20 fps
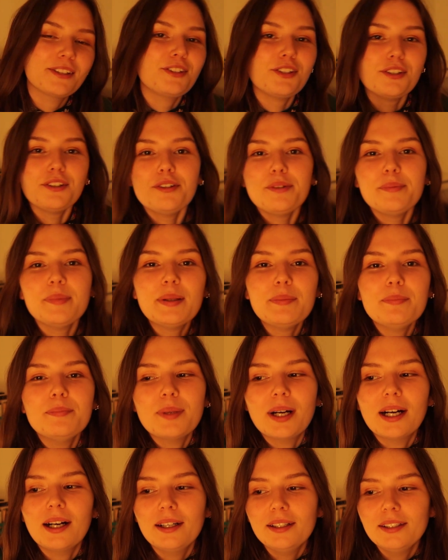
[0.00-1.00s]
Do you
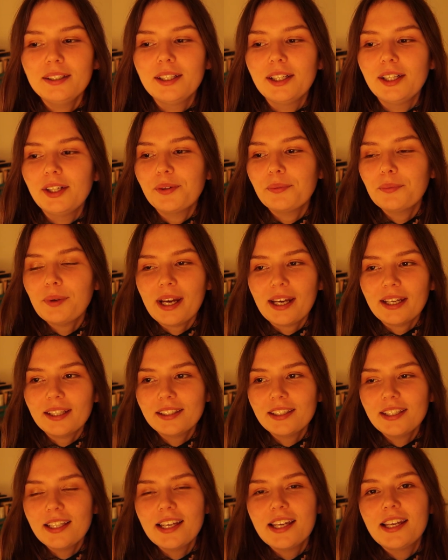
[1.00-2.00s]
remember
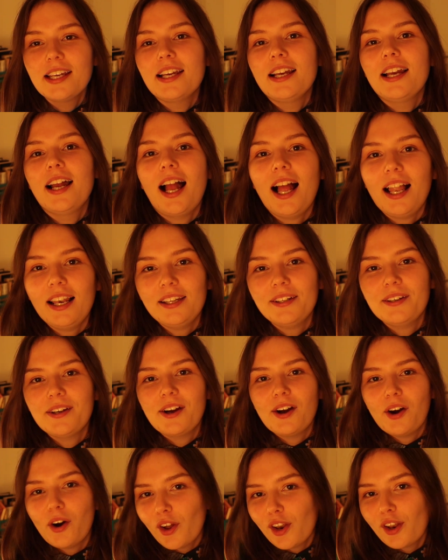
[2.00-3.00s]
when
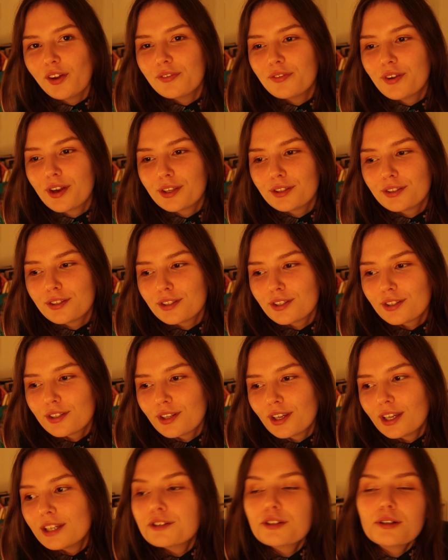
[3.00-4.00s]
Eleanor
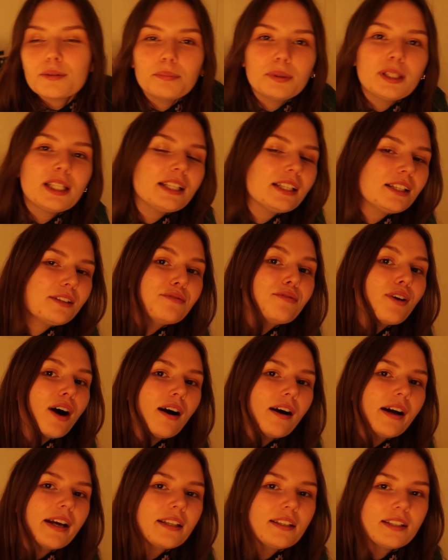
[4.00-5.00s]
Oliphant is completely
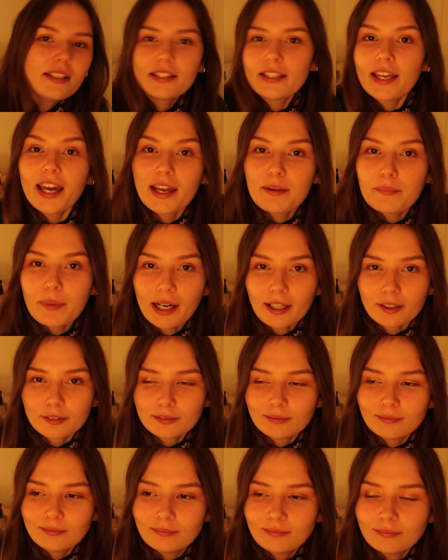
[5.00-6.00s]
fine came
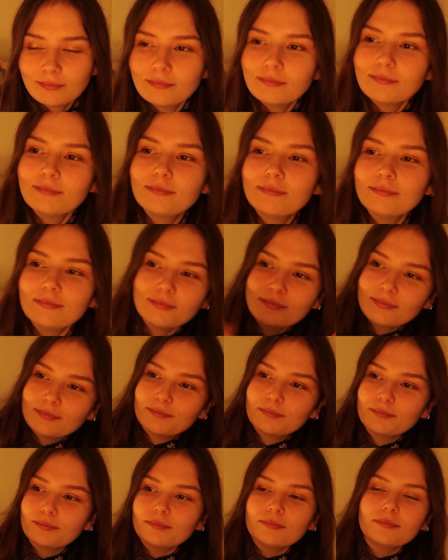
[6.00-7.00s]
out?
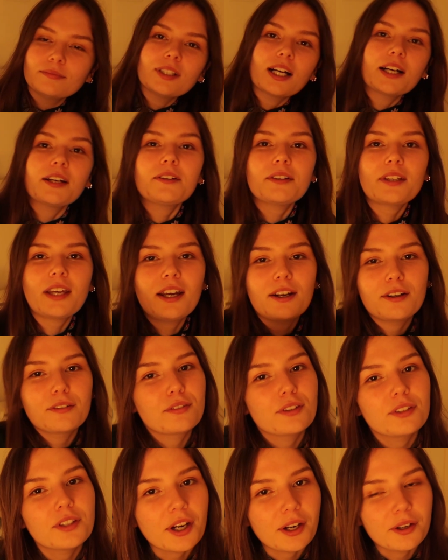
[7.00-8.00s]
I don't care
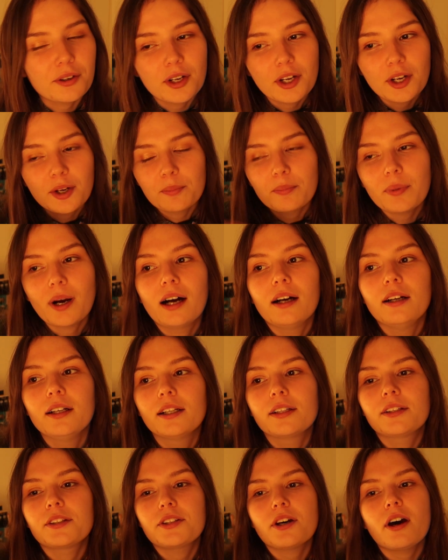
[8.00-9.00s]
if you know, but
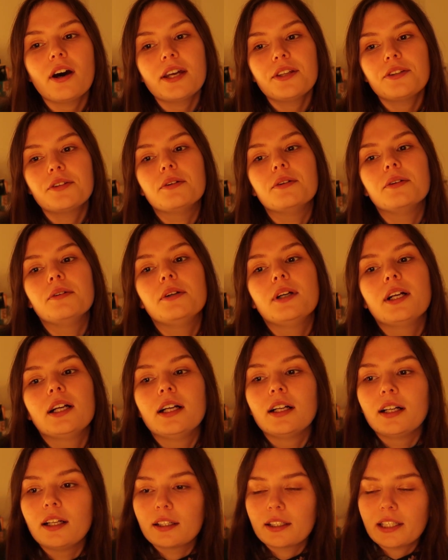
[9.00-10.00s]
the title
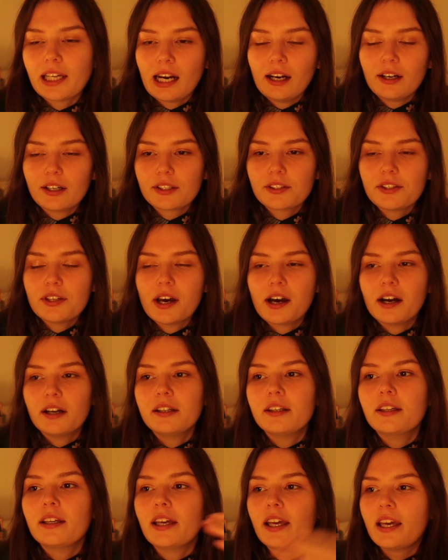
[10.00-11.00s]
character
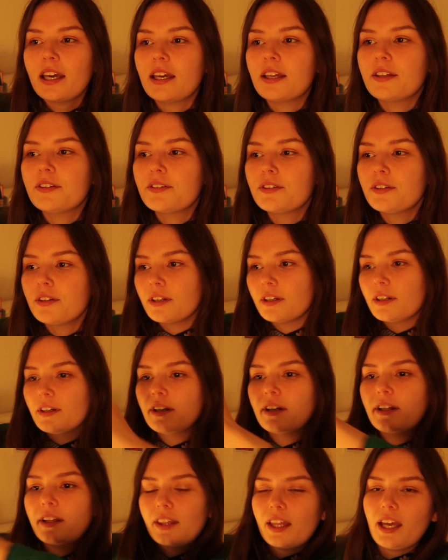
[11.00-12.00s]
is
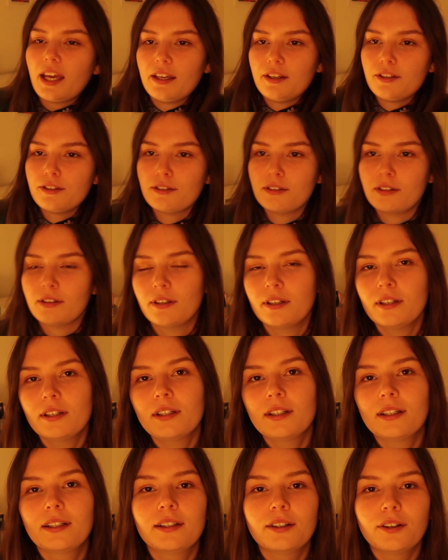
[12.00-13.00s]
this
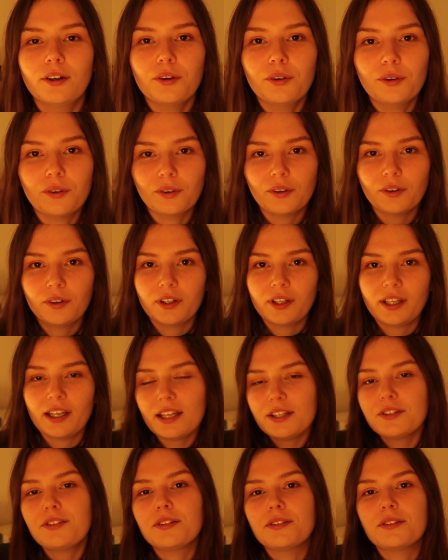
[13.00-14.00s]
or
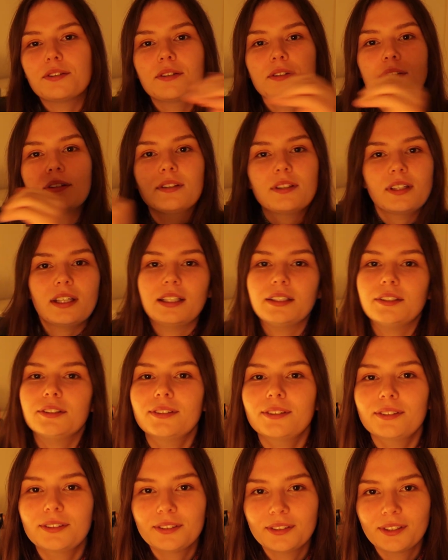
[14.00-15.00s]
isn't
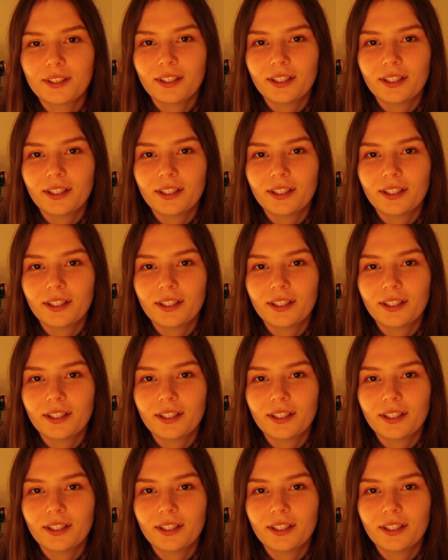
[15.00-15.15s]
this.